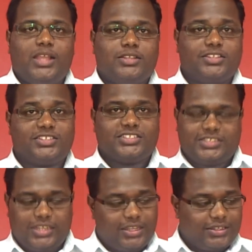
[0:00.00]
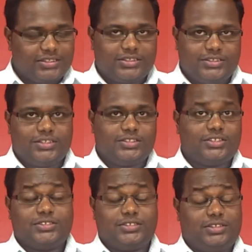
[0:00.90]

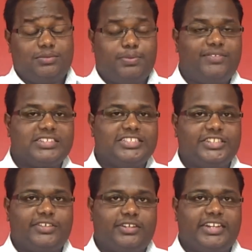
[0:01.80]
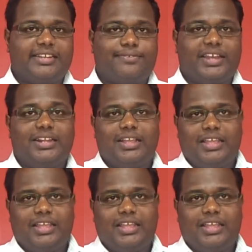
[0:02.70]
the previously generated data file